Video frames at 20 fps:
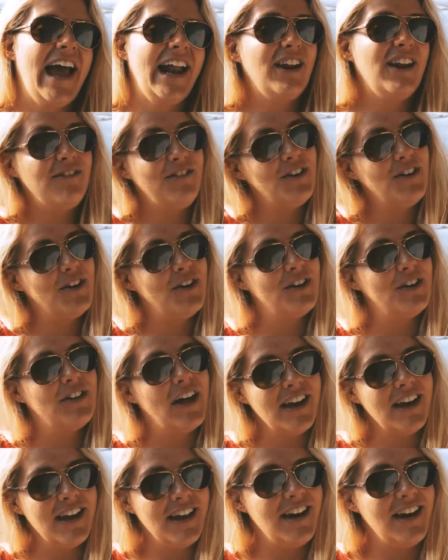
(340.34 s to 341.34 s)
and if you're
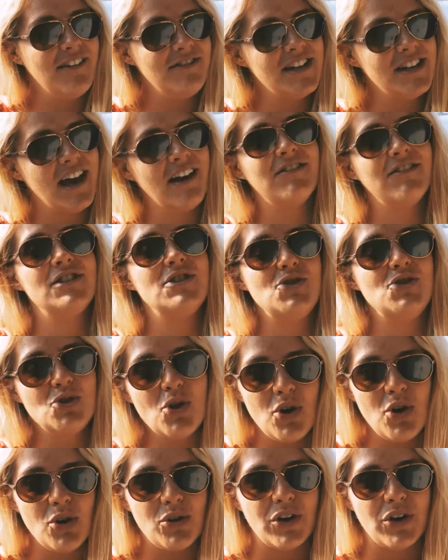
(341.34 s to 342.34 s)
lucky enough to have a
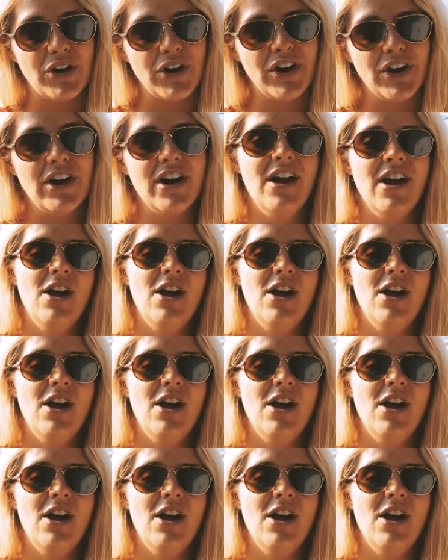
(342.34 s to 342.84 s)
stroller,